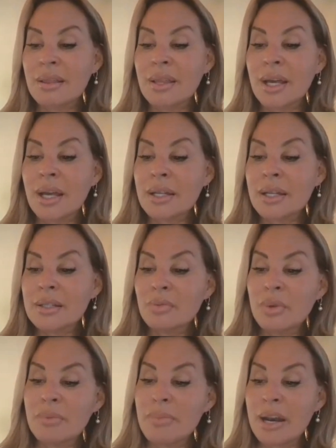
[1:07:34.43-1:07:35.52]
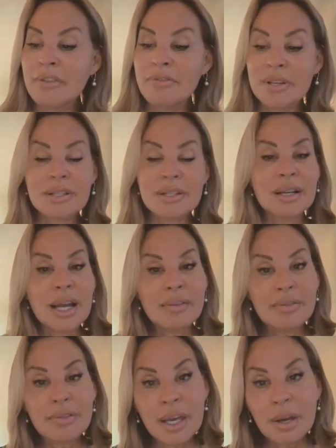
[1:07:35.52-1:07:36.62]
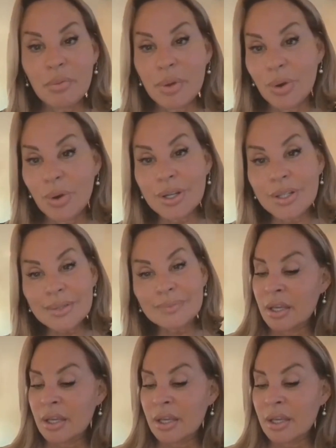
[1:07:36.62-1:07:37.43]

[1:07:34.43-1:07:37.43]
that we manifest the life that we want.